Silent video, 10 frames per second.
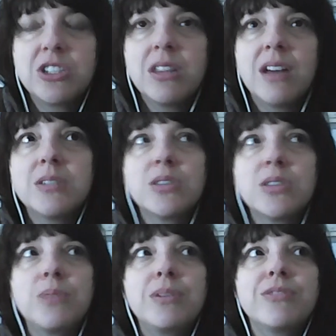She thought it was
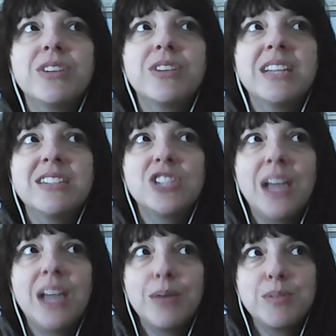so beautiful, and
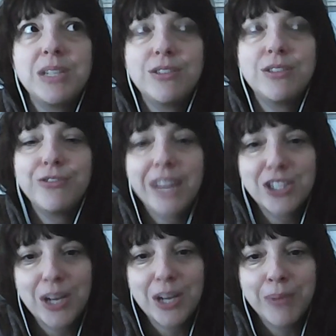she helped me to
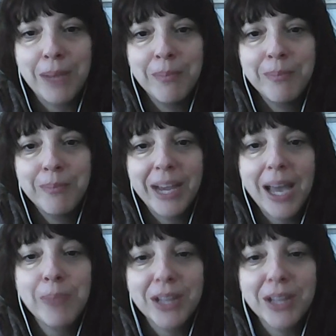flesh out
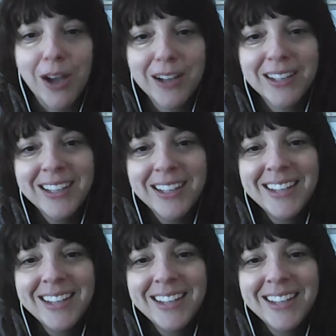my epilogue.